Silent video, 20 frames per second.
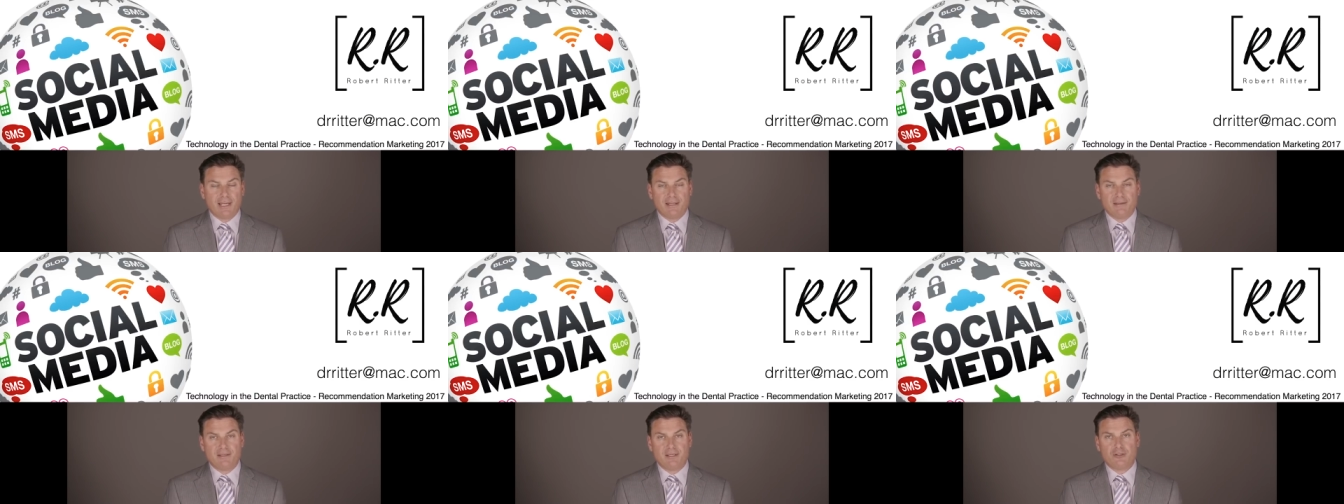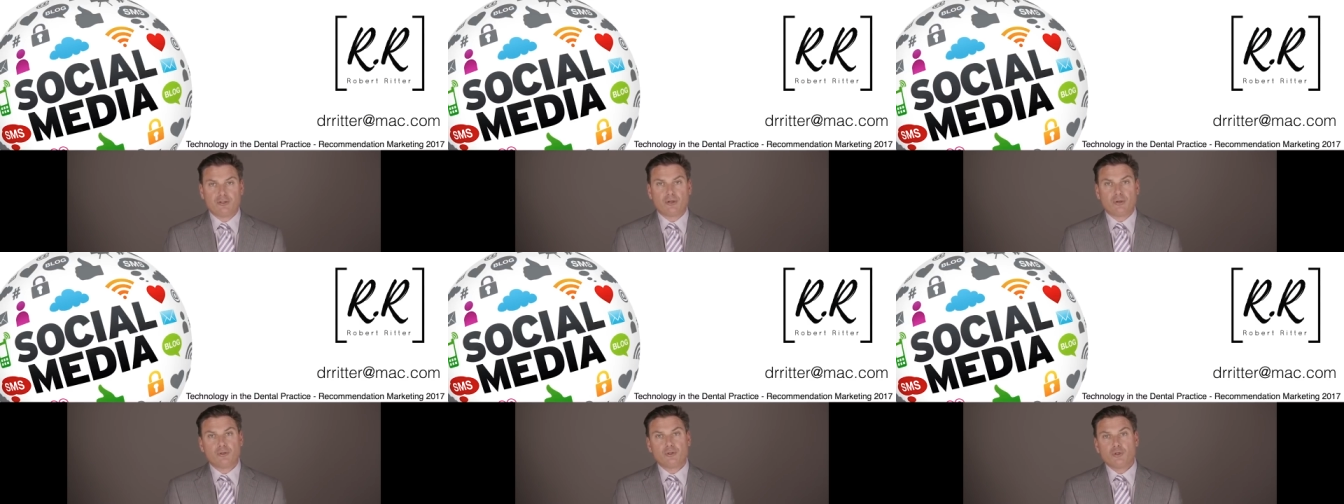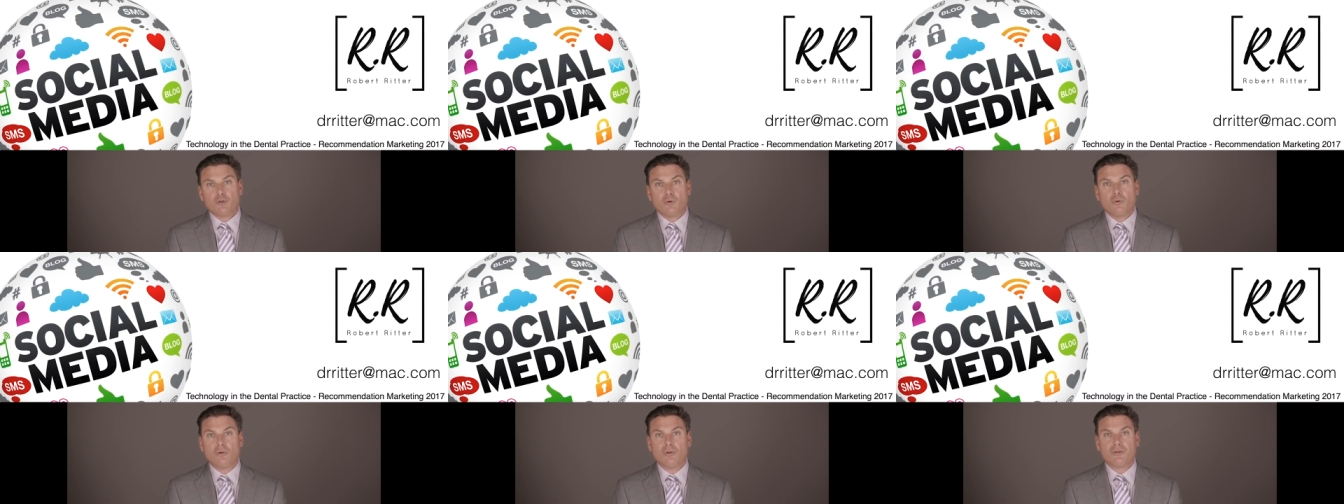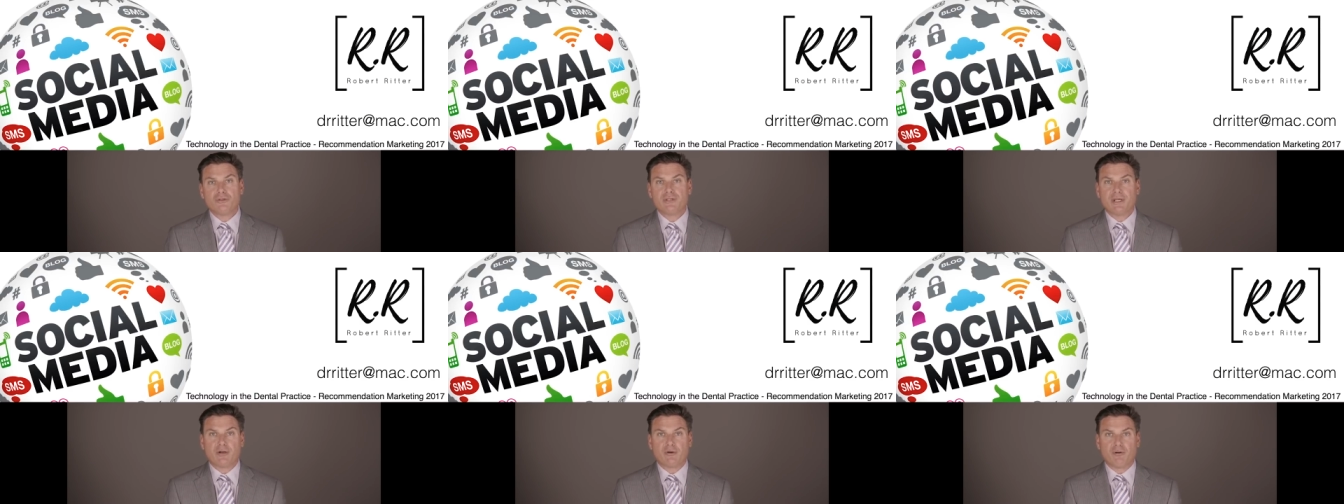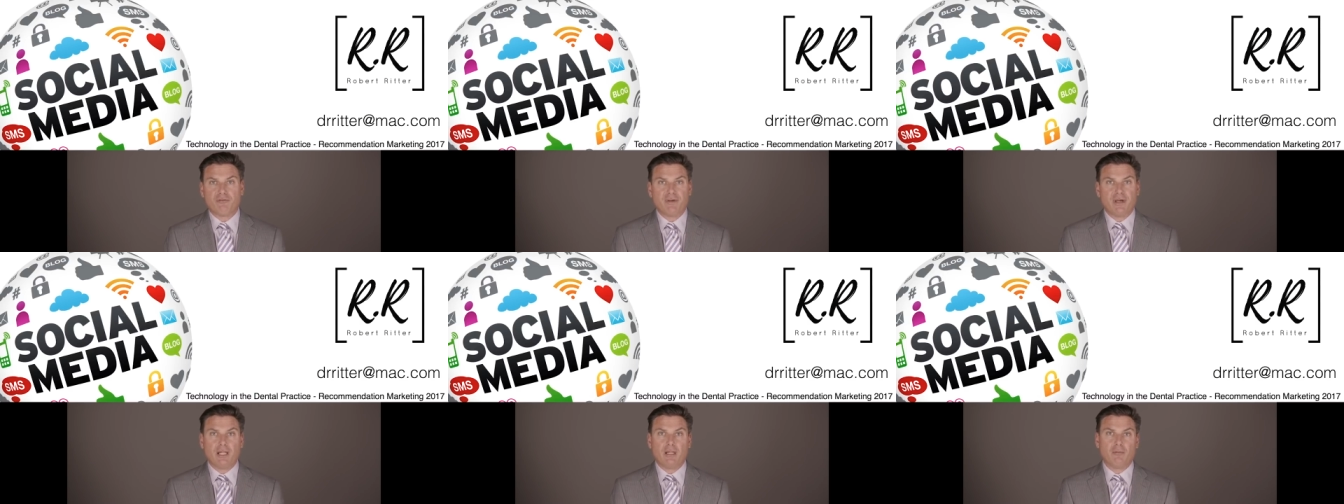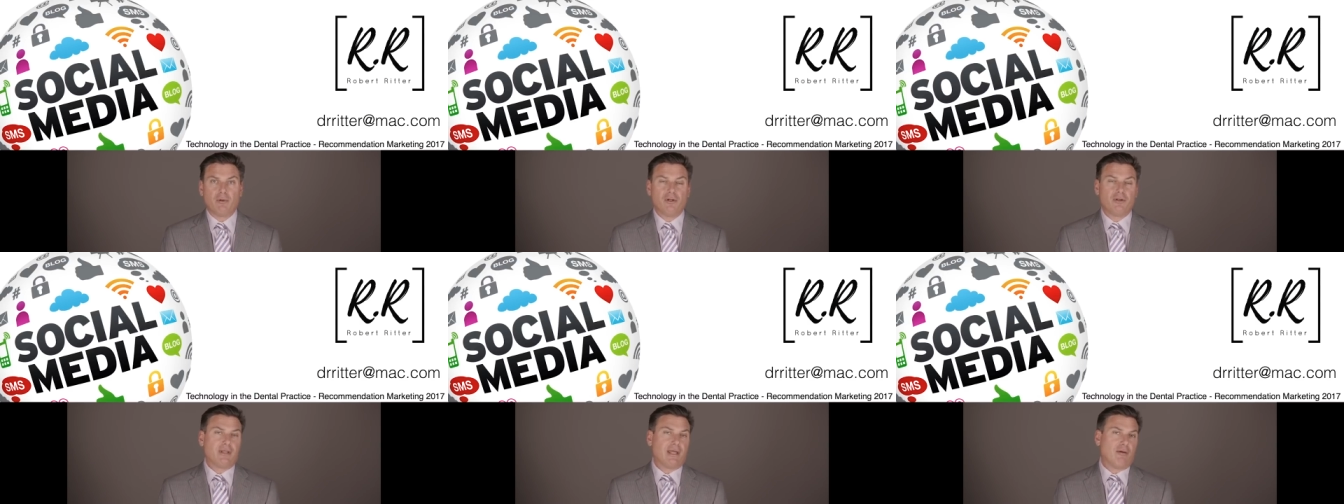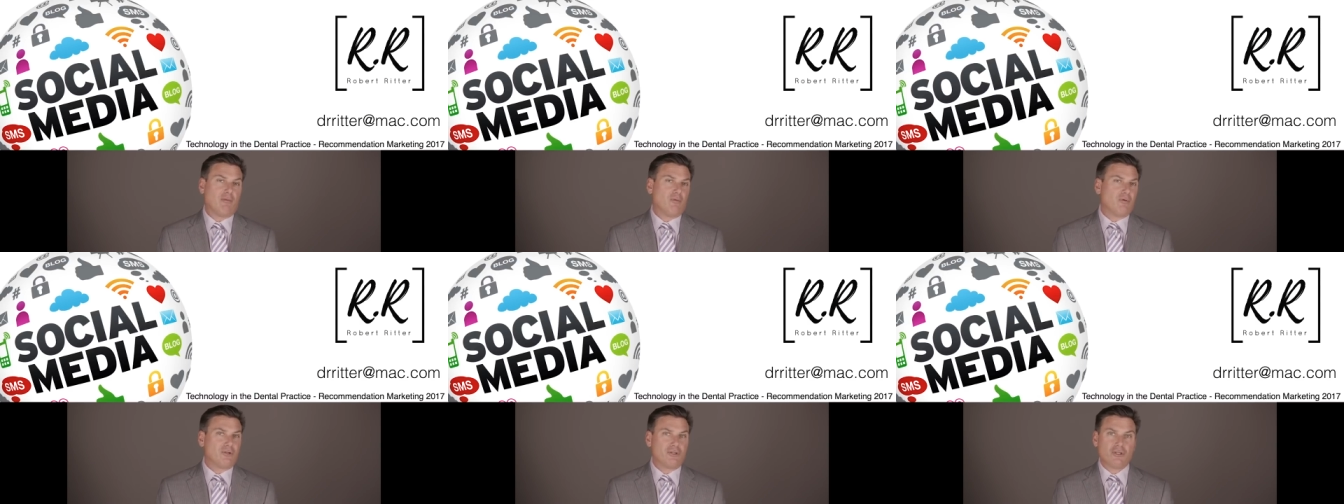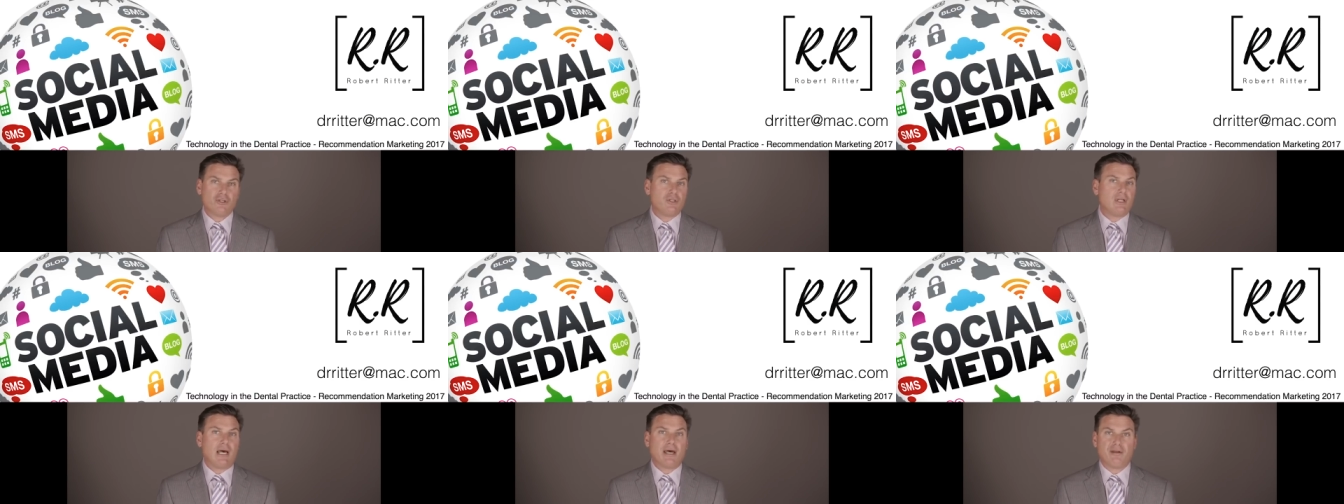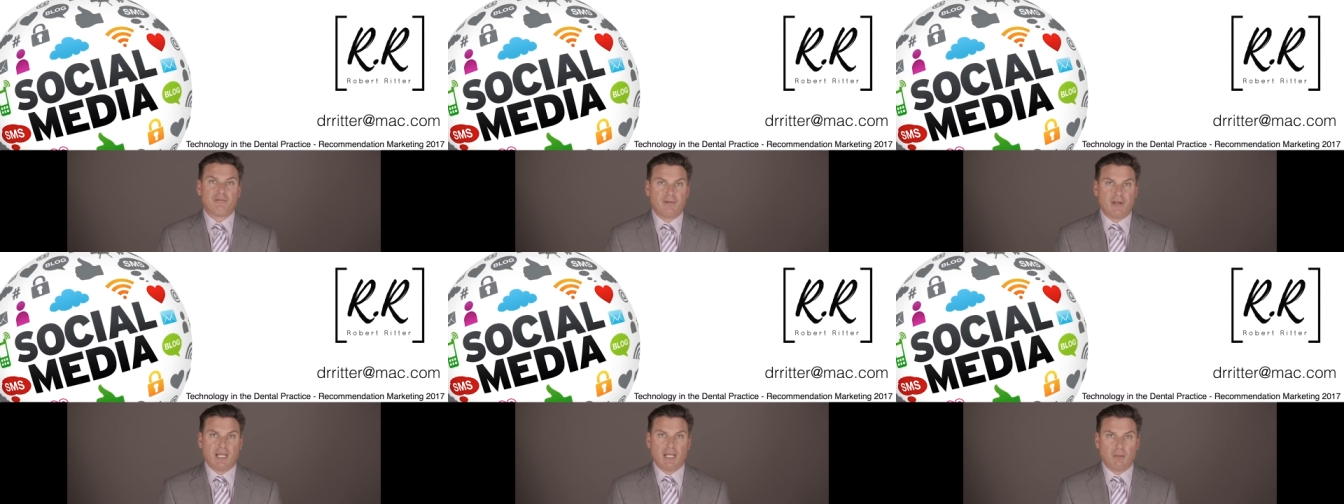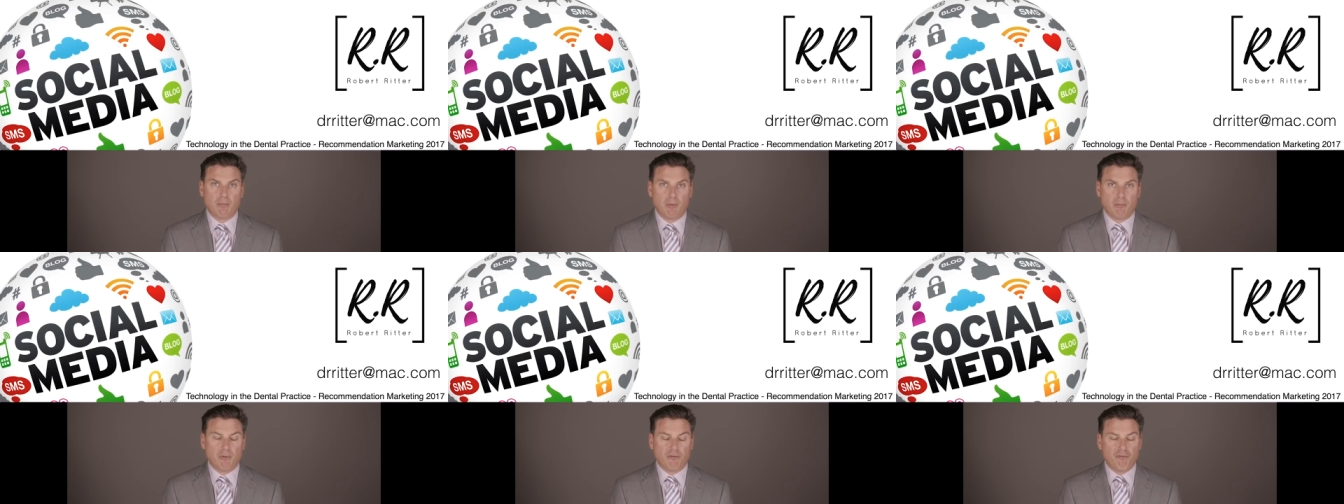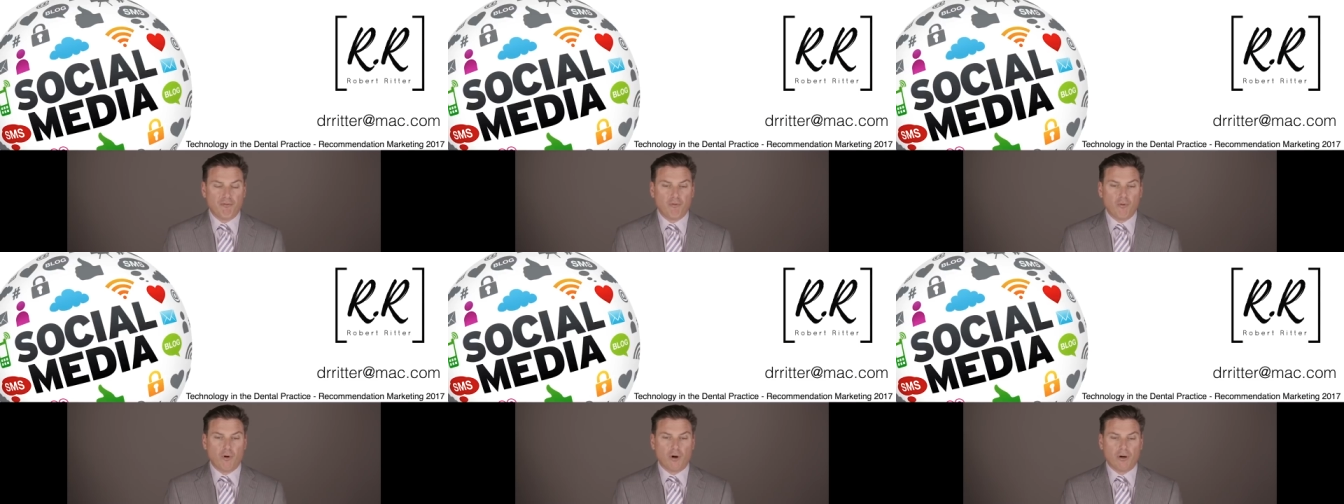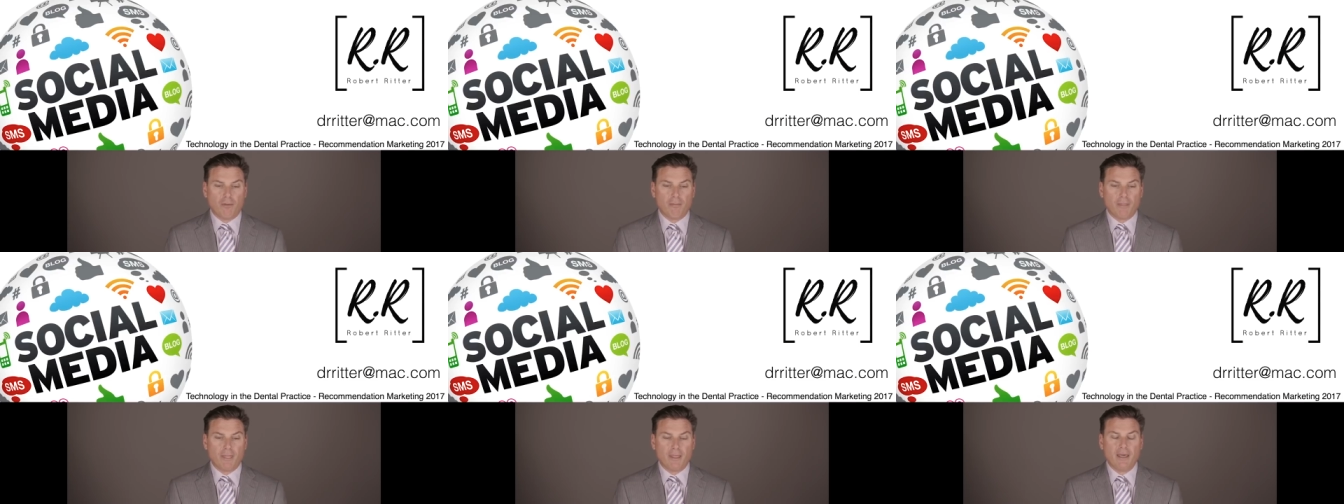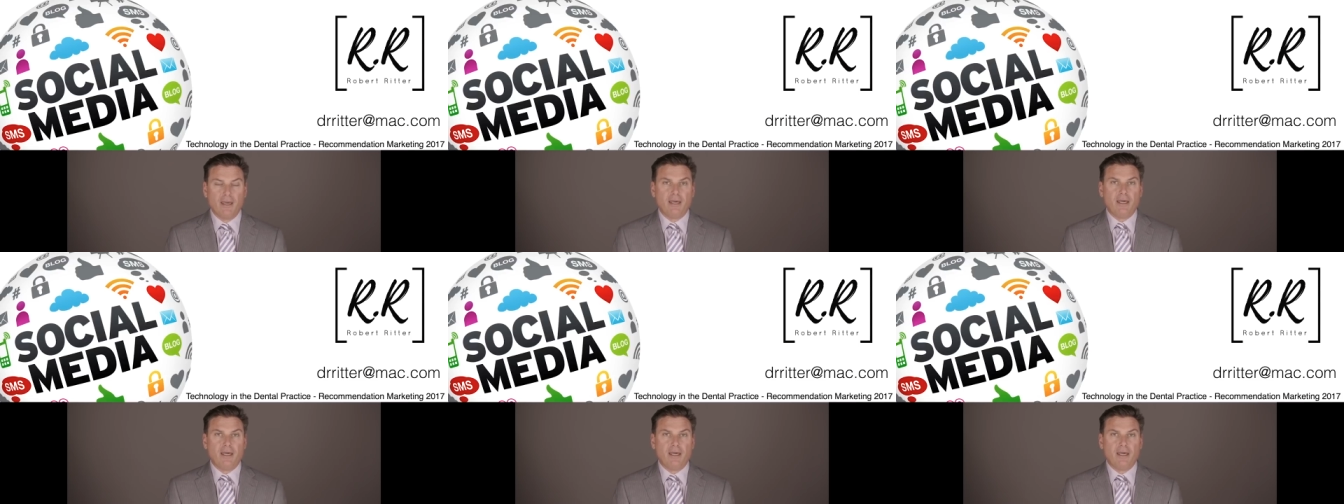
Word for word: and digital tools that are available that were just not available before,